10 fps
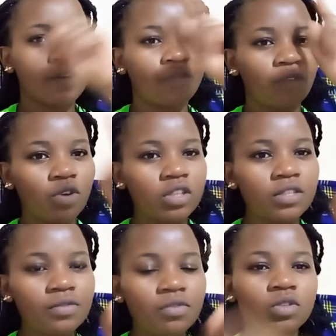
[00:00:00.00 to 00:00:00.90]
for
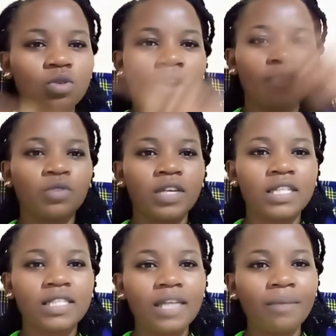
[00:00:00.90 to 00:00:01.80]
those fruits you have to
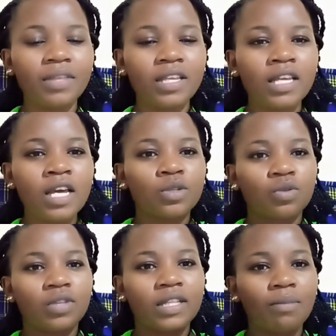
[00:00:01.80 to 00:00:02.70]
eat something so
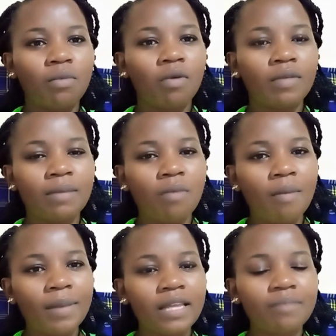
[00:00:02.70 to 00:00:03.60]
that the mo the
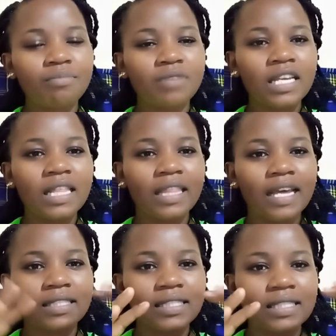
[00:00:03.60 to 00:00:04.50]
moment they bring in the
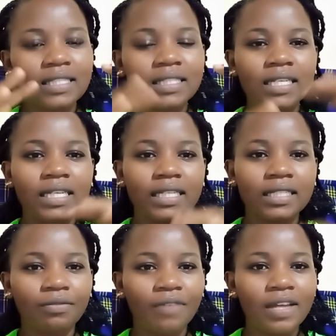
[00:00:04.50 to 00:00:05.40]
acidity it
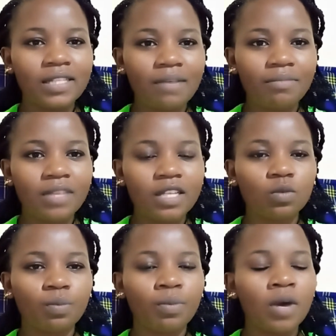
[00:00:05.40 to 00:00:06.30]
will find something to
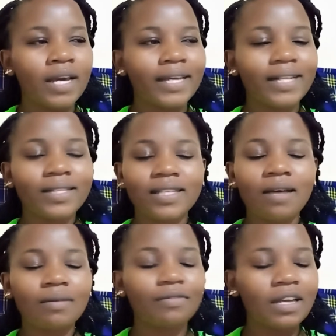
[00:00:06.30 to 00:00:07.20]
it's
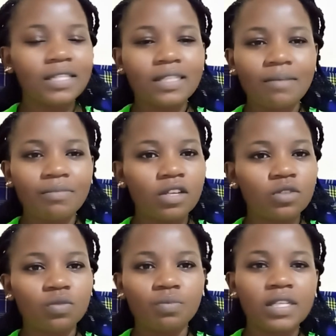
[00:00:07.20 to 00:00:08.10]
out find something
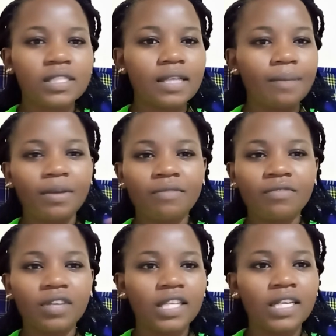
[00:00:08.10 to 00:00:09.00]
to mix up
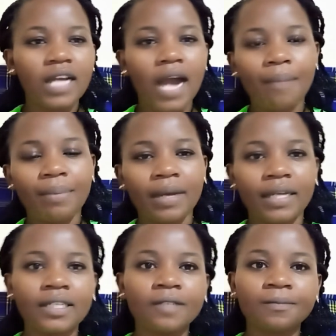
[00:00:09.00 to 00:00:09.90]
everything up
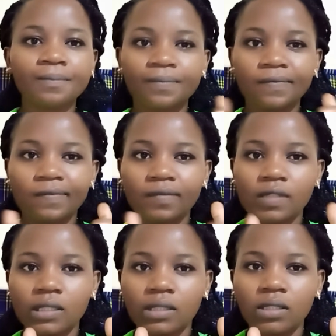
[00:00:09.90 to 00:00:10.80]
and
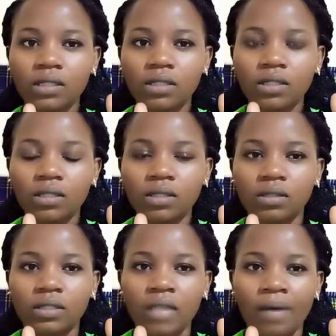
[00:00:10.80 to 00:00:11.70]

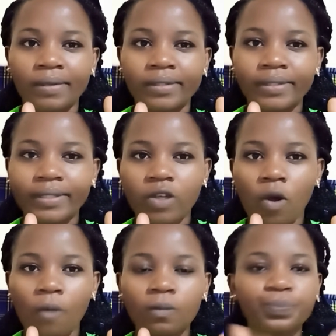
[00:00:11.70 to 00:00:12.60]
iko sawa
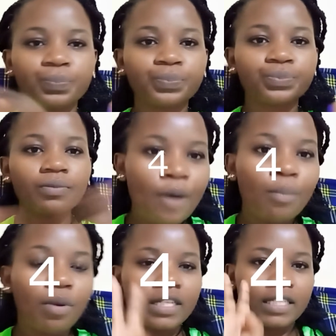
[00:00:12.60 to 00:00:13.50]
sindio
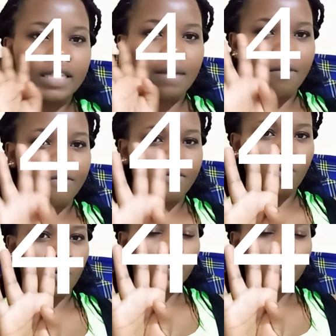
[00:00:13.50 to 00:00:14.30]
point number four